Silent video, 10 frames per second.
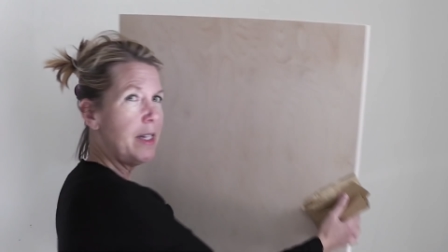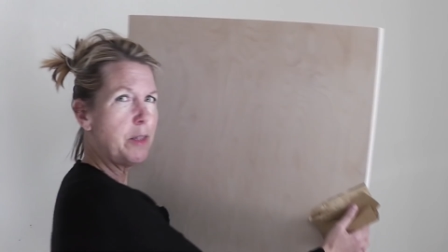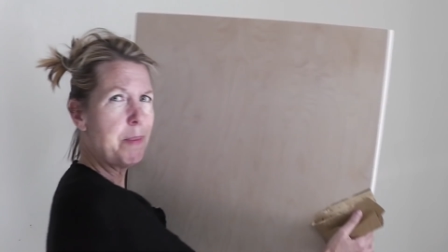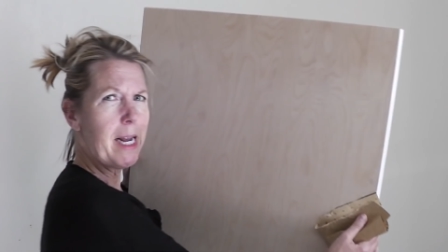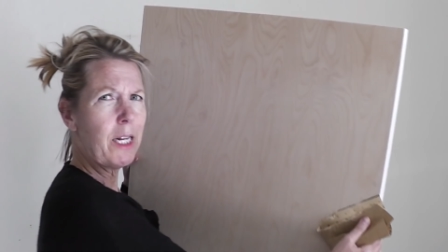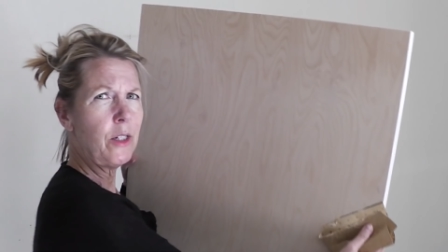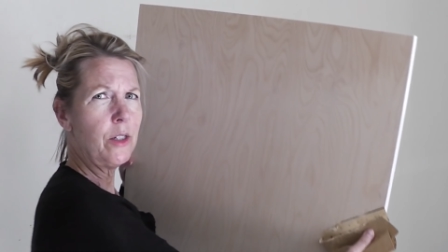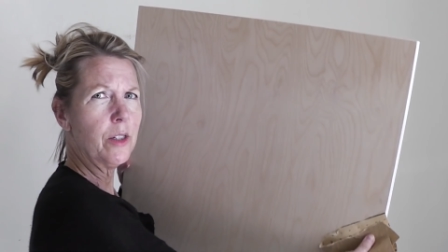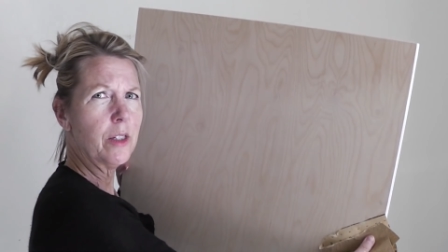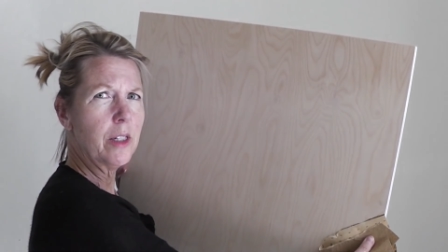these
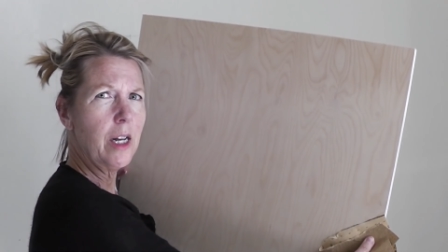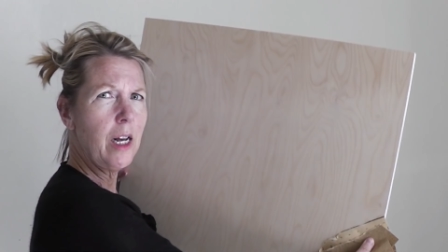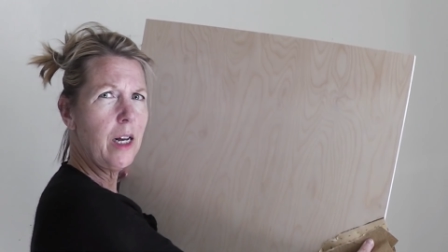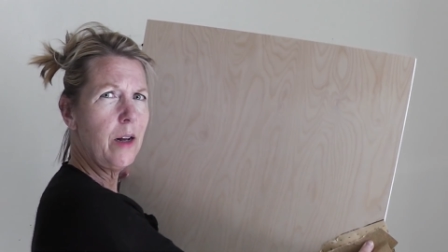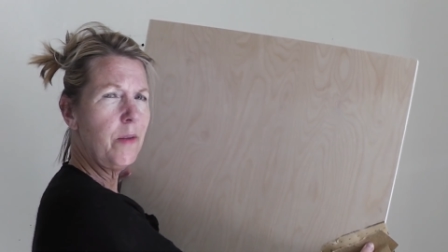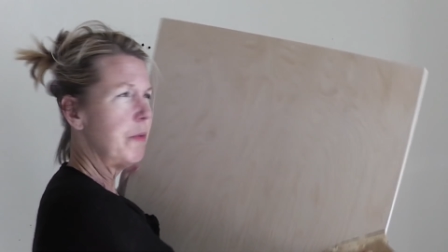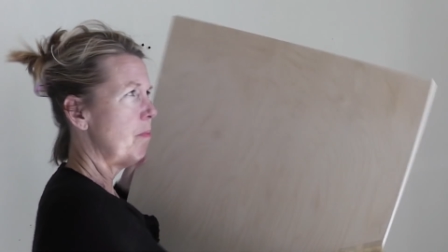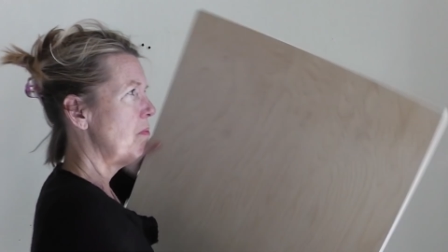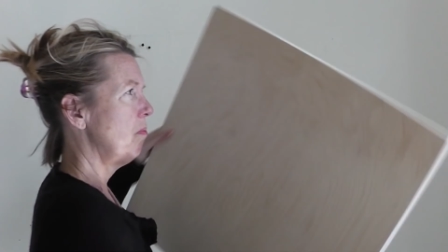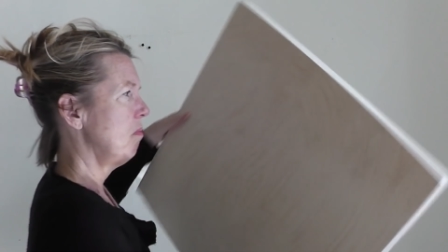panels.
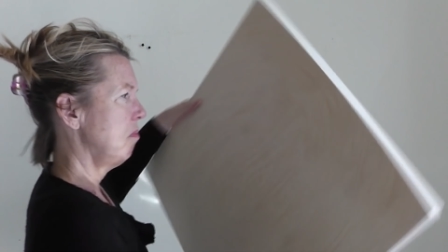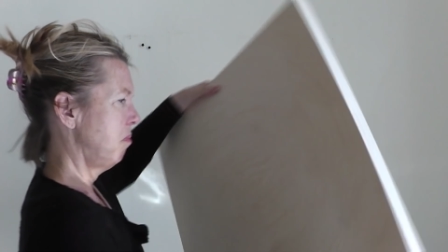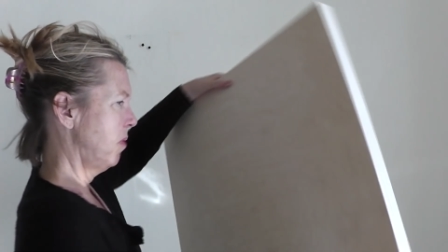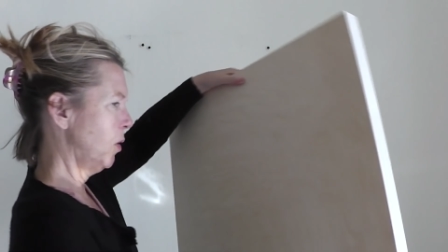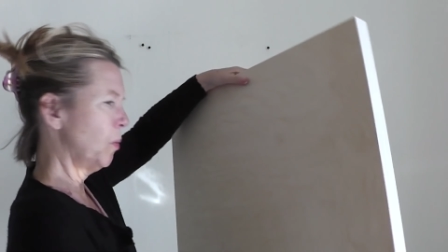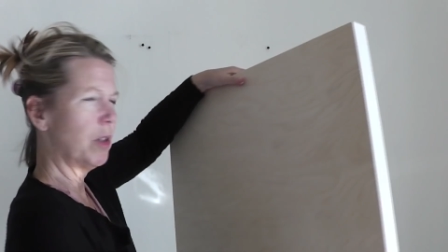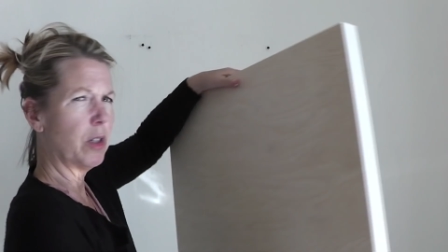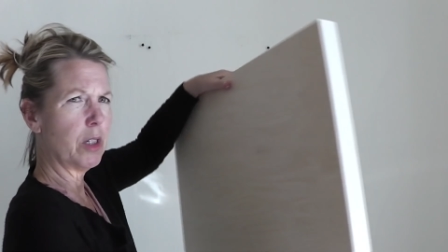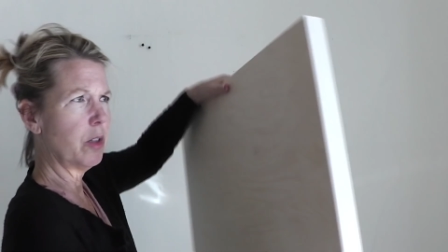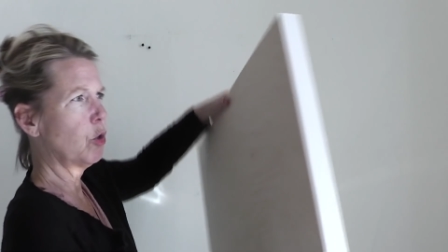This one's
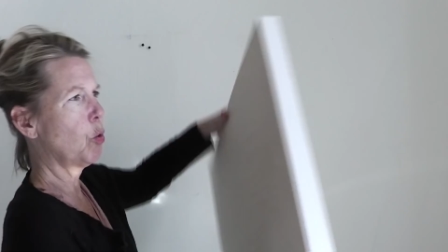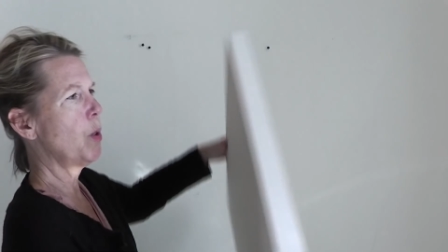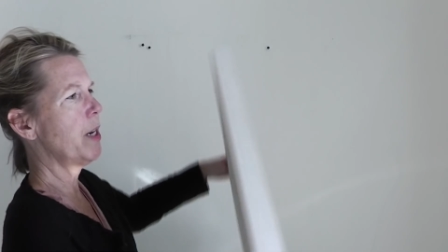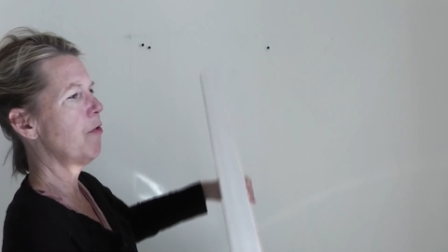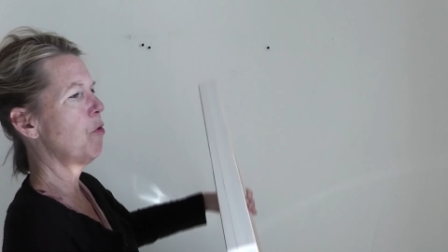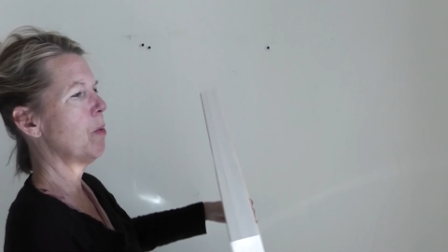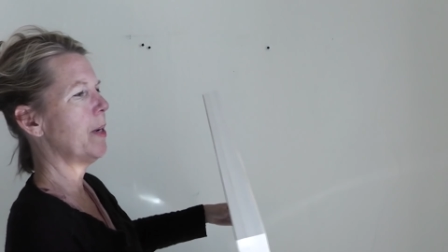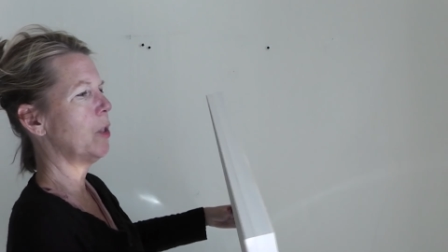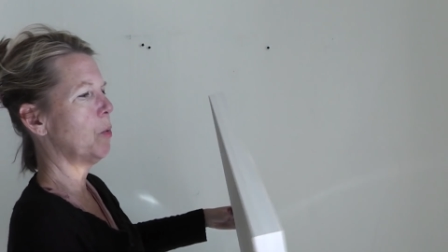a 24 by